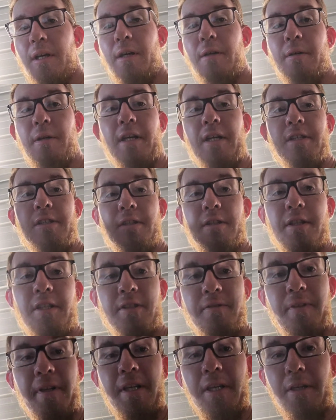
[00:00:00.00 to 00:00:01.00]
Okay, so
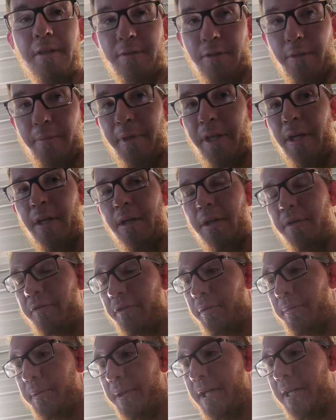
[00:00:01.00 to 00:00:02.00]
this video is gonna be all
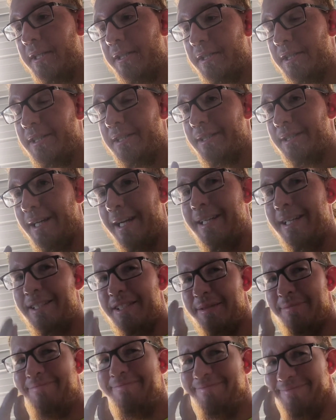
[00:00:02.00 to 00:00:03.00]
over the place because I got
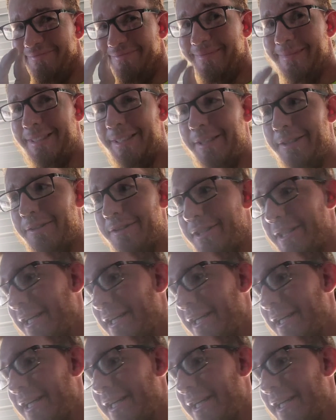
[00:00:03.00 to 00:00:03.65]
this little